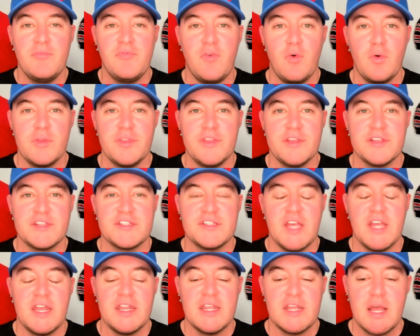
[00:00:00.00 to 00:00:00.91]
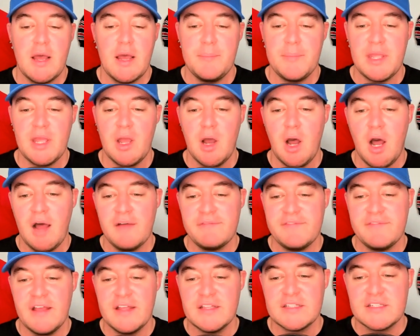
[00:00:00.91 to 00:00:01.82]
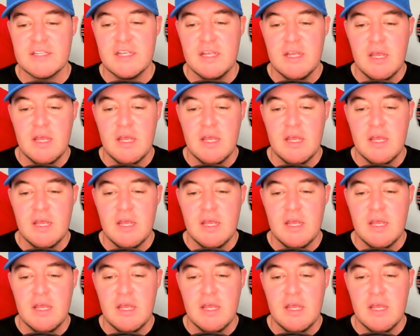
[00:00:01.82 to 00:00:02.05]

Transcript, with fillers: for this Sonny Cumbie offense.